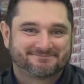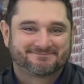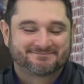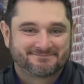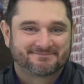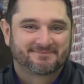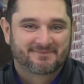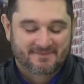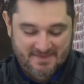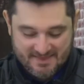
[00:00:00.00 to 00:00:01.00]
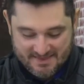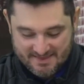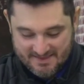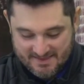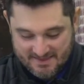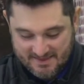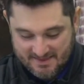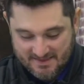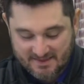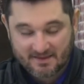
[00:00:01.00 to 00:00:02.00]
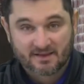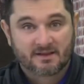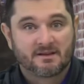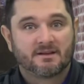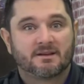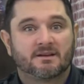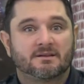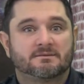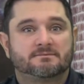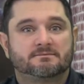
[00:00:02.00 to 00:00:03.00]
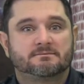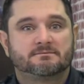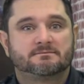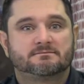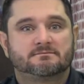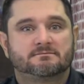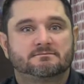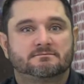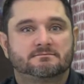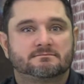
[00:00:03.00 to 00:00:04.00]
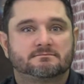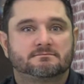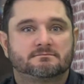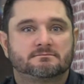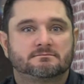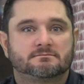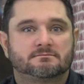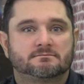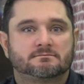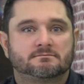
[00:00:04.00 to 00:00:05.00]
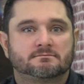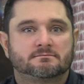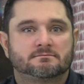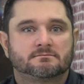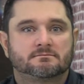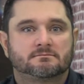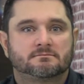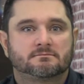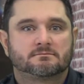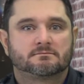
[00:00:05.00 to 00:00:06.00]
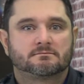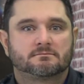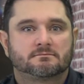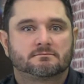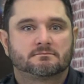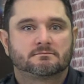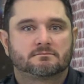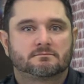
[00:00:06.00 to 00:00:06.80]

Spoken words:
No words are spoken by the person on screen.